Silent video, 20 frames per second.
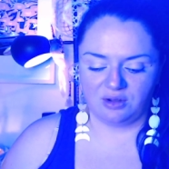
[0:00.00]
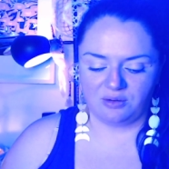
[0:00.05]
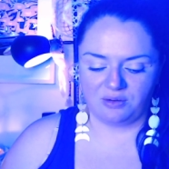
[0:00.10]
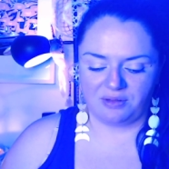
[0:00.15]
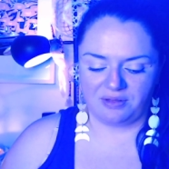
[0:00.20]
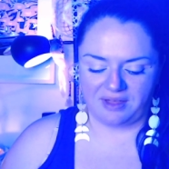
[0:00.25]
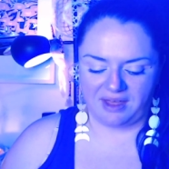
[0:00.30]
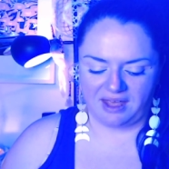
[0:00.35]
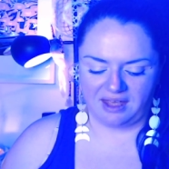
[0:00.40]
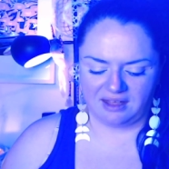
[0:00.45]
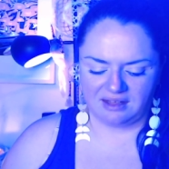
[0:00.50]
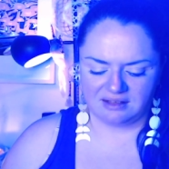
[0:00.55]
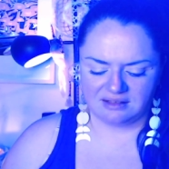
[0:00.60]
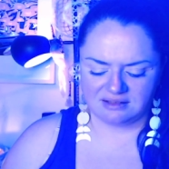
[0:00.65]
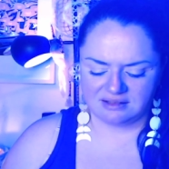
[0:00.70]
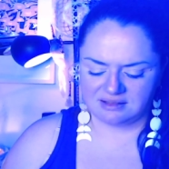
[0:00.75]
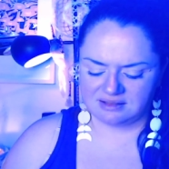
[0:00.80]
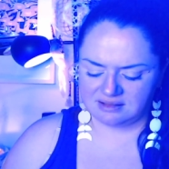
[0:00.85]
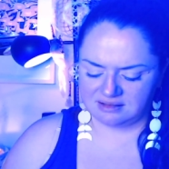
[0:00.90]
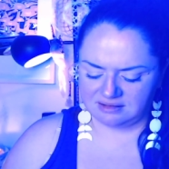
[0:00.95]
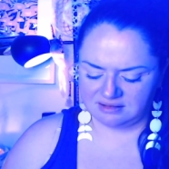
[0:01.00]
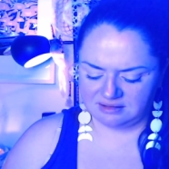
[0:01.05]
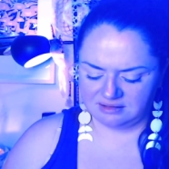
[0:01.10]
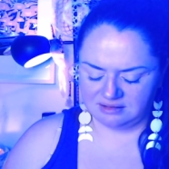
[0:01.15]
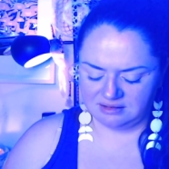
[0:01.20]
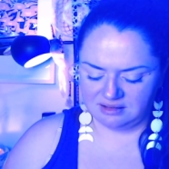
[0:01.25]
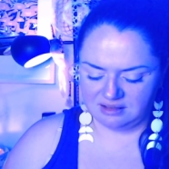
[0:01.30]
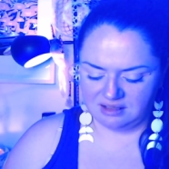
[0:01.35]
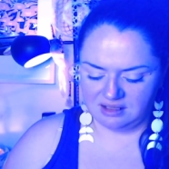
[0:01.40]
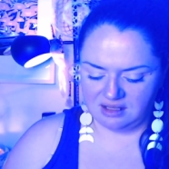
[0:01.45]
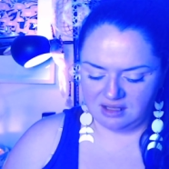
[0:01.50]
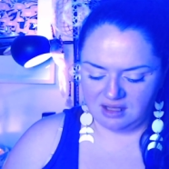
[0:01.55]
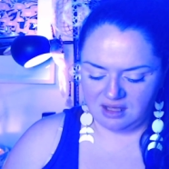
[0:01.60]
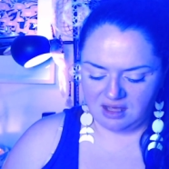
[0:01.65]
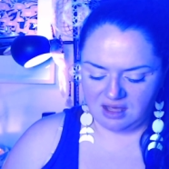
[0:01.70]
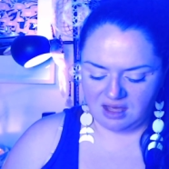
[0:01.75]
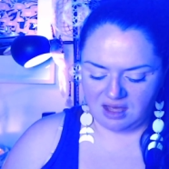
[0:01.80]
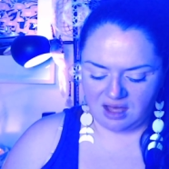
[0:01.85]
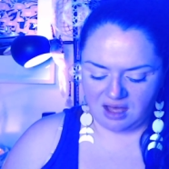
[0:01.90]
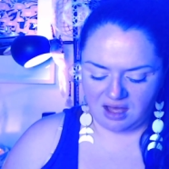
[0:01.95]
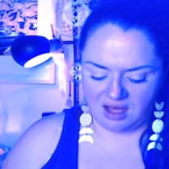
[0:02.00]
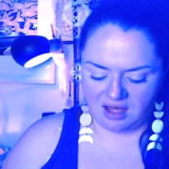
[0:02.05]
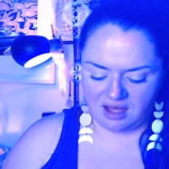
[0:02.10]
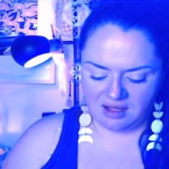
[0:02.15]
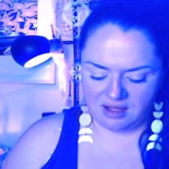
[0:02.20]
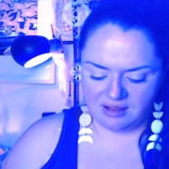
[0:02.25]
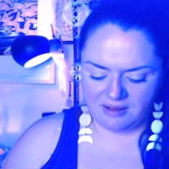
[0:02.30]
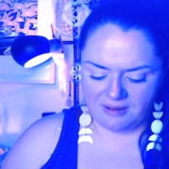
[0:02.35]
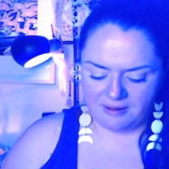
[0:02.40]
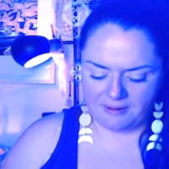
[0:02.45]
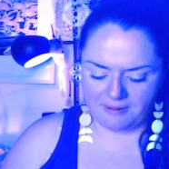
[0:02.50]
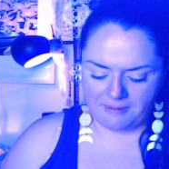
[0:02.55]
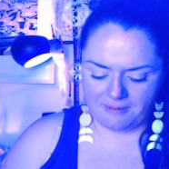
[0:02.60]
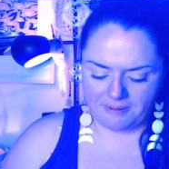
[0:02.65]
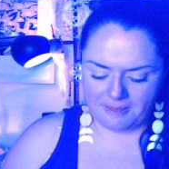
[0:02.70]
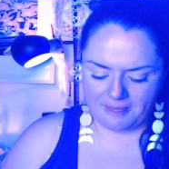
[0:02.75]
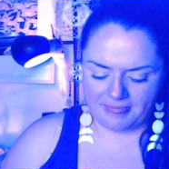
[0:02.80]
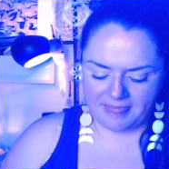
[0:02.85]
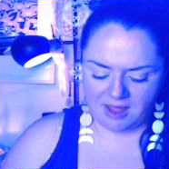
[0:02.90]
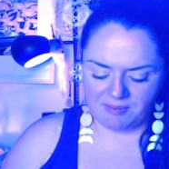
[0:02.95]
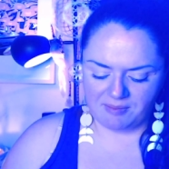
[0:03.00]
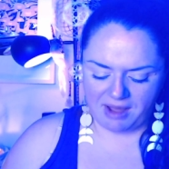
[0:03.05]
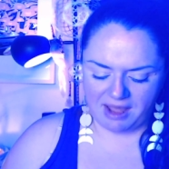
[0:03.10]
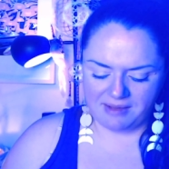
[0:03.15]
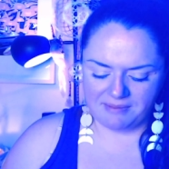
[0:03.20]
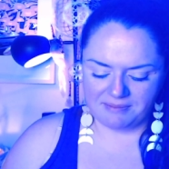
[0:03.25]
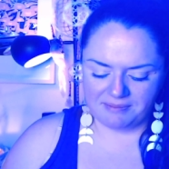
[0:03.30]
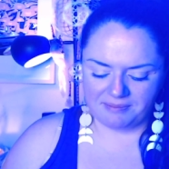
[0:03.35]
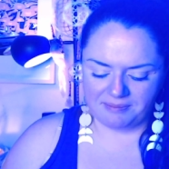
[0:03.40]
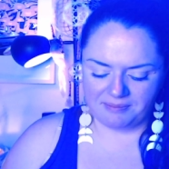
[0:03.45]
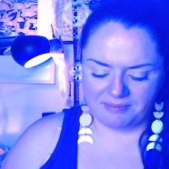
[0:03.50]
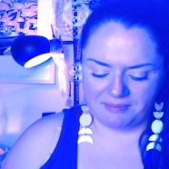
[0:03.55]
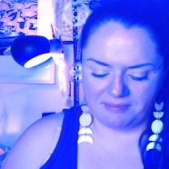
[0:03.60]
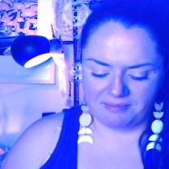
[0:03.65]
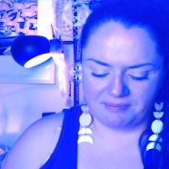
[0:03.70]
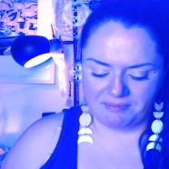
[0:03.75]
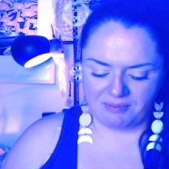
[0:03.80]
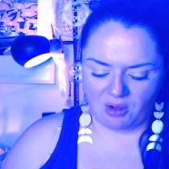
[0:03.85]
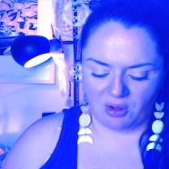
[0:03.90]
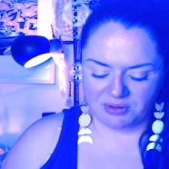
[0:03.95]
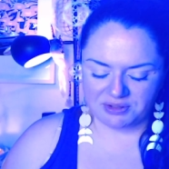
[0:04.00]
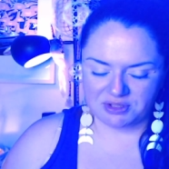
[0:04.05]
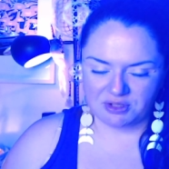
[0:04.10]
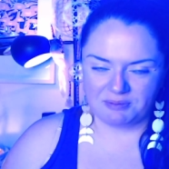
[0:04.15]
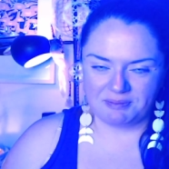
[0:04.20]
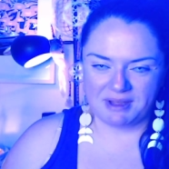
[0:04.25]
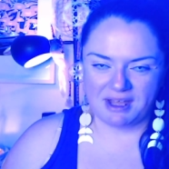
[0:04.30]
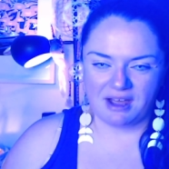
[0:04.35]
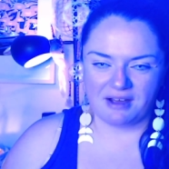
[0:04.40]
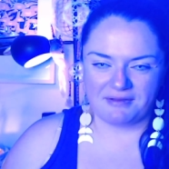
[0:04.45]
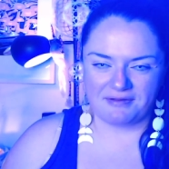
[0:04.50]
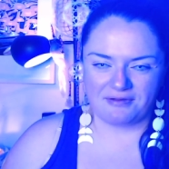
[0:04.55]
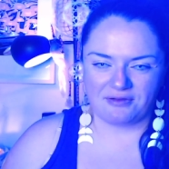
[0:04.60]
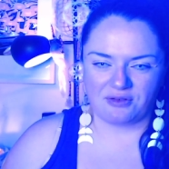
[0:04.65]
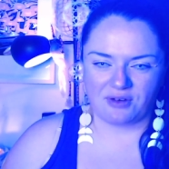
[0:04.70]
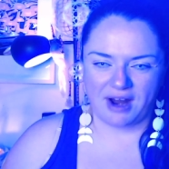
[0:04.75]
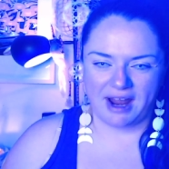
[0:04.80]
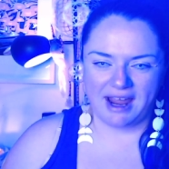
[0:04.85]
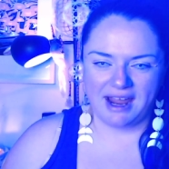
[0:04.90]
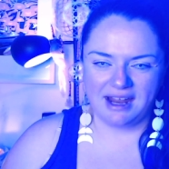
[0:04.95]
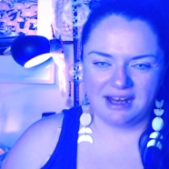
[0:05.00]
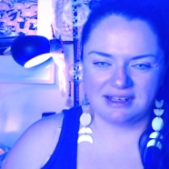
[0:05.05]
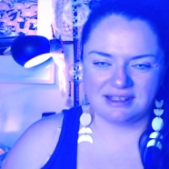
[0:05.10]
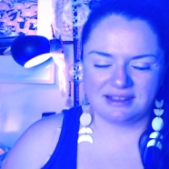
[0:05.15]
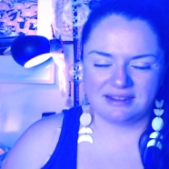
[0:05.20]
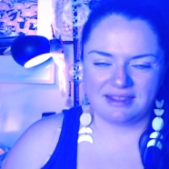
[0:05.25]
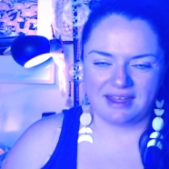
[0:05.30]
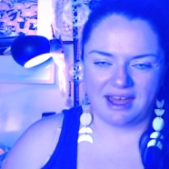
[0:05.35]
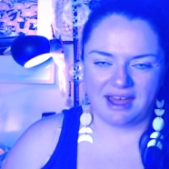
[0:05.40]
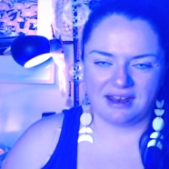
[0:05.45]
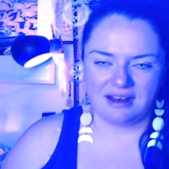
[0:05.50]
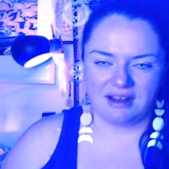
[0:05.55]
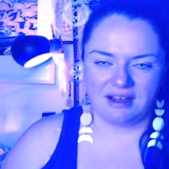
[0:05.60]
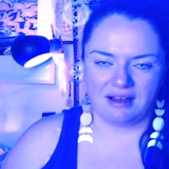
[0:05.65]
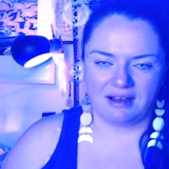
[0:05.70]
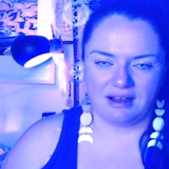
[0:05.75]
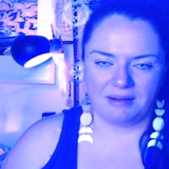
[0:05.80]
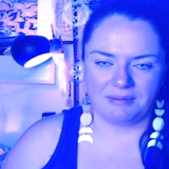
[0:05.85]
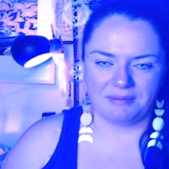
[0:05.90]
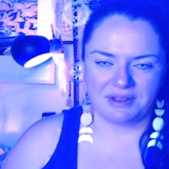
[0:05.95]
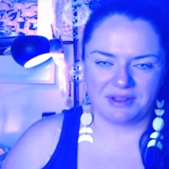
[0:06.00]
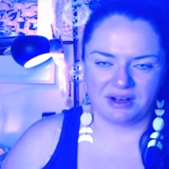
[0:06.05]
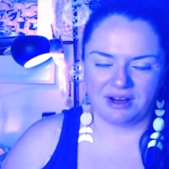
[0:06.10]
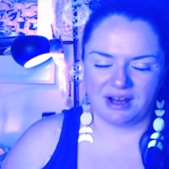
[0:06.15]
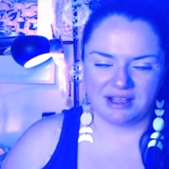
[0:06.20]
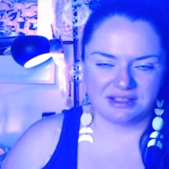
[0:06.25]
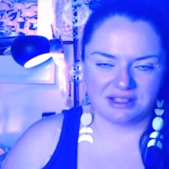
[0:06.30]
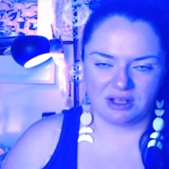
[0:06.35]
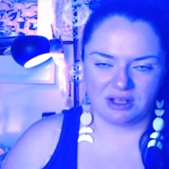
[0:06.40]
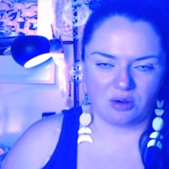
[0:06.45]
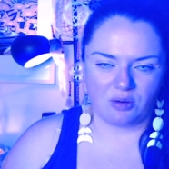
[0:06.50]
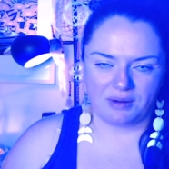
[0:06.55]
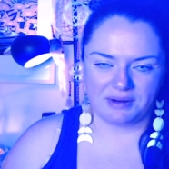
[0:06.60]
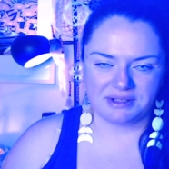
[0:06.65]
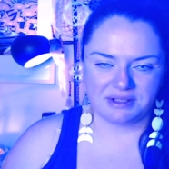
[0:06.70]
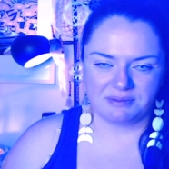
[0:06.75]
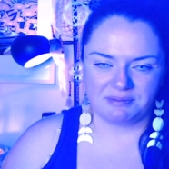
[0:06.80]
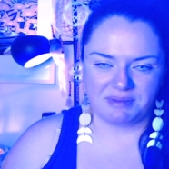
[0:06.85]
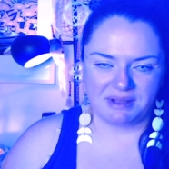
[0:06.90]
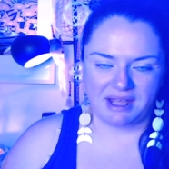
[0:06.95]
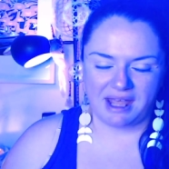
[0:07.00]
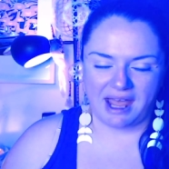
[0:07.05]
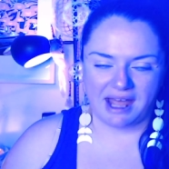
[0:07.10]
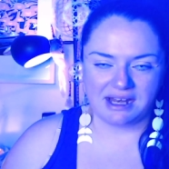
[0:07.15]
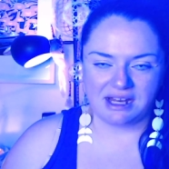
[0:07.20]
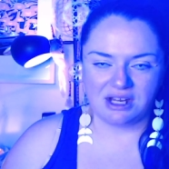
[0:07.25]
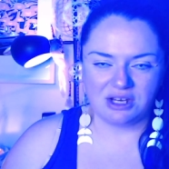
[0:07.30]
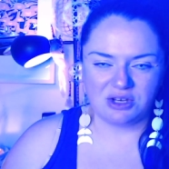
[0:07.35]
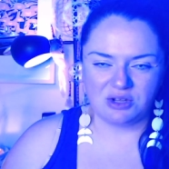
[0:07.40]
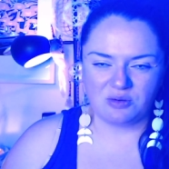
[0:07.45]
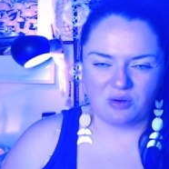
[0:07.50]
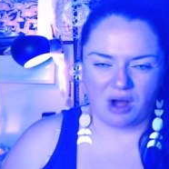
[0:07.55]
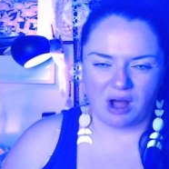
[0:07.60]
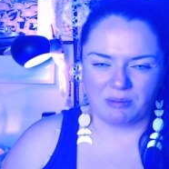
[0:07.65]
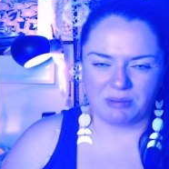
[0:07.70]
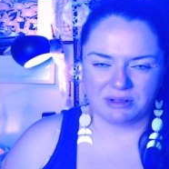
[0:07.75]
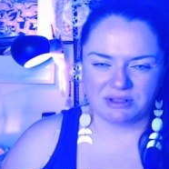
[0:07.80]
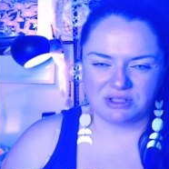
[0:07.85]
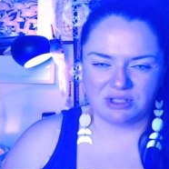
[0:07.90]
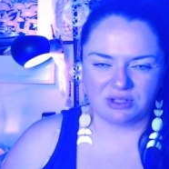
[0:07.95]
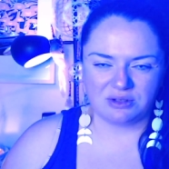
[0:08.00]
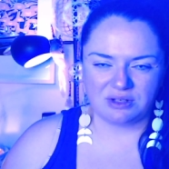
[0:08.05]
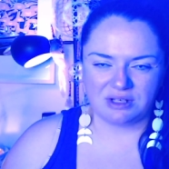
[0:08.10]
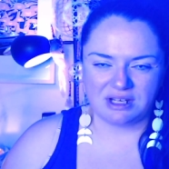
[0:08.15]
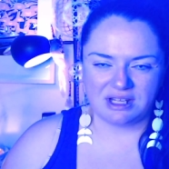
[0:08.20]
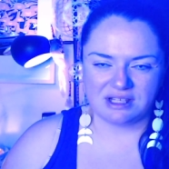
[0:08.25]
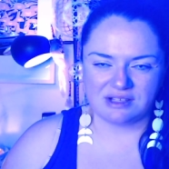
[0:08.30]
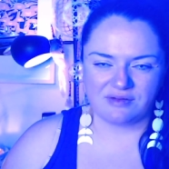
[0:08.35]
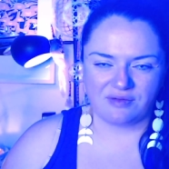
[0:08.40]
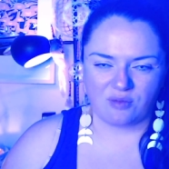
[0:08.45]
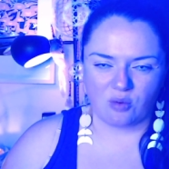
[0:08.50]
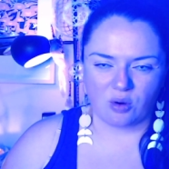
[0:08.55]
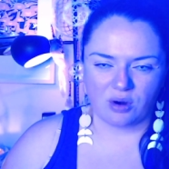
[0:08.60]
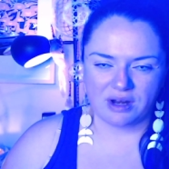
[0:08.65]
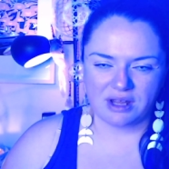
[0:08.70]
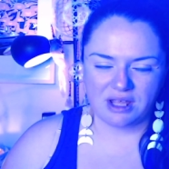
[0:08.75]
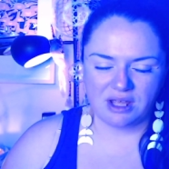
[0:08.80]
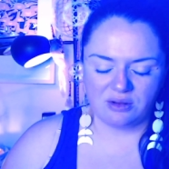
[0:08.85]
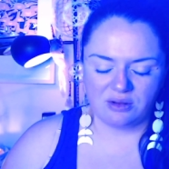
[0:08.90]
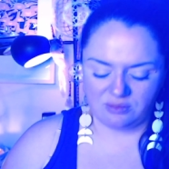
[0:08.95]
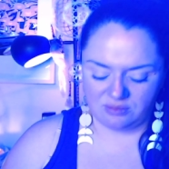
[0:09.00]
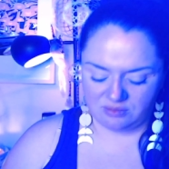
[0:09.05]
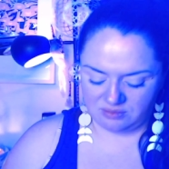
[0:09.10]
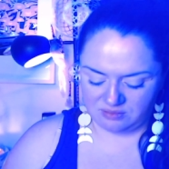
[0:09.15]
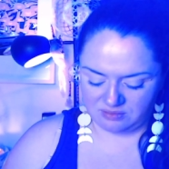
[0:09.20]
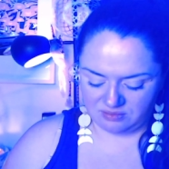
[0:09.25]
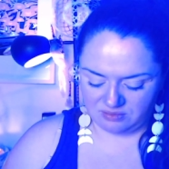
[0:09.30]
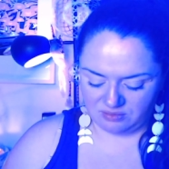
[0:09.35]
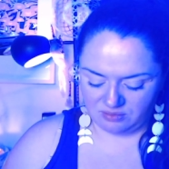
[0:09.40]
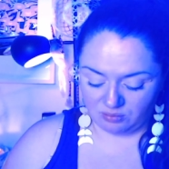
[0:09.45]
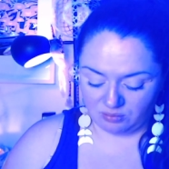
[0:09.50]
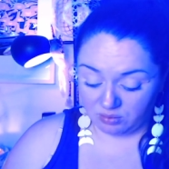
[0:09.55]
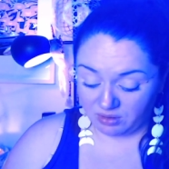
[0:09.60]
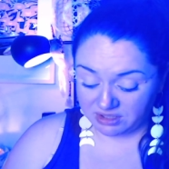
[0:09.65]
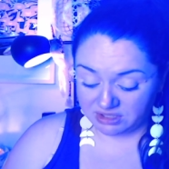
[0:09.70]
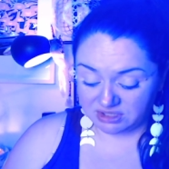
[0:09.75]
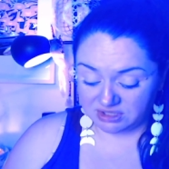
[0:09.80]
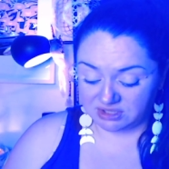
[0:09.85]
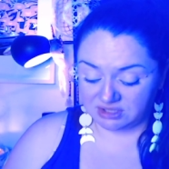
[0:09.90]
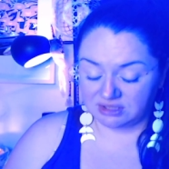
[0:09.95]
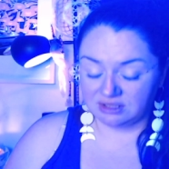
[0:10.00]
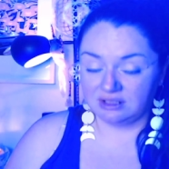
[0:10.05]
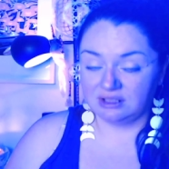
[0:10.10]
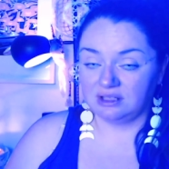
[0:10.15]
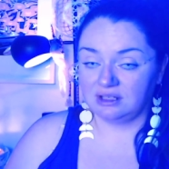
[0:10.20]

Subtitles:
things. You might also be afraid that there isn't going to be any new opportunities for you, which